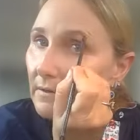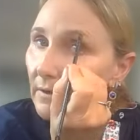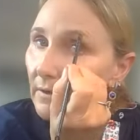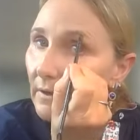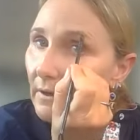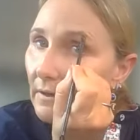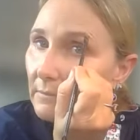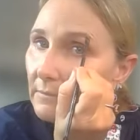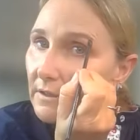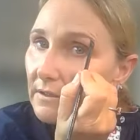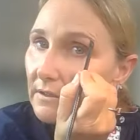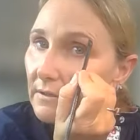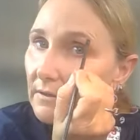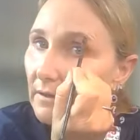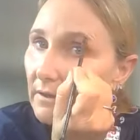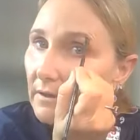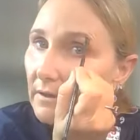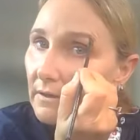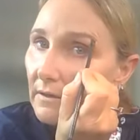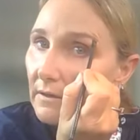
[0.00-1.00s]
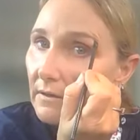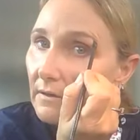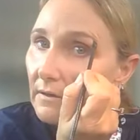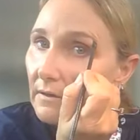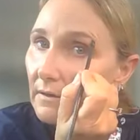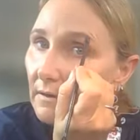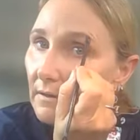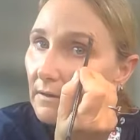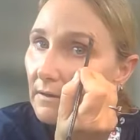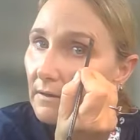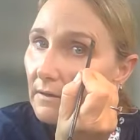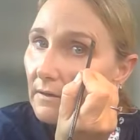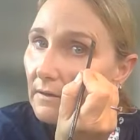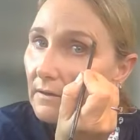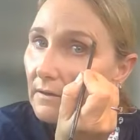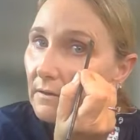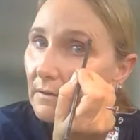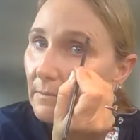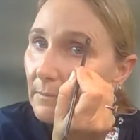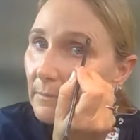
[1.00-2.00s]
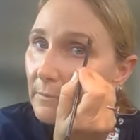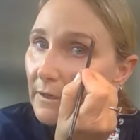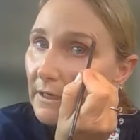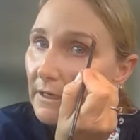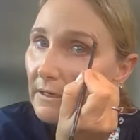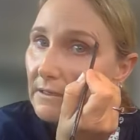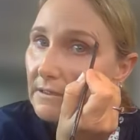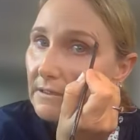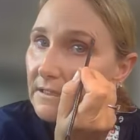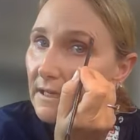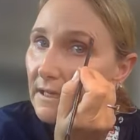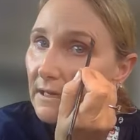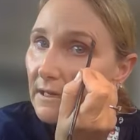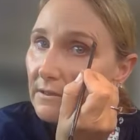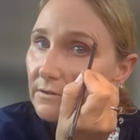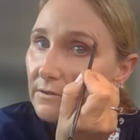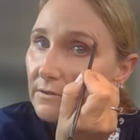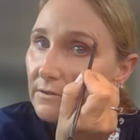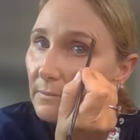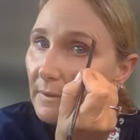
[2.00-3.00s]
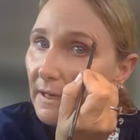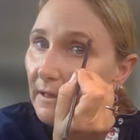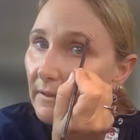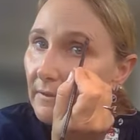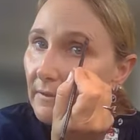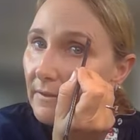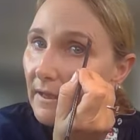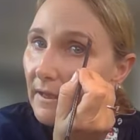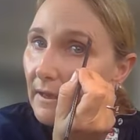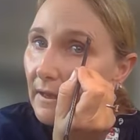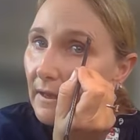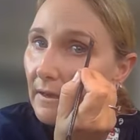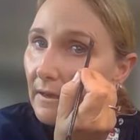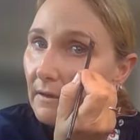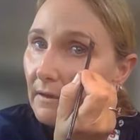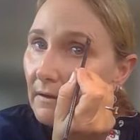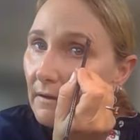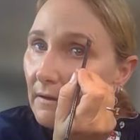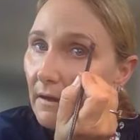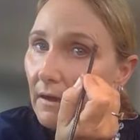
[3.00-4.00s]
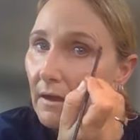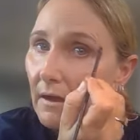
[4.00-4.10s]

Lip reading: So I'm just going to bring it down to about there.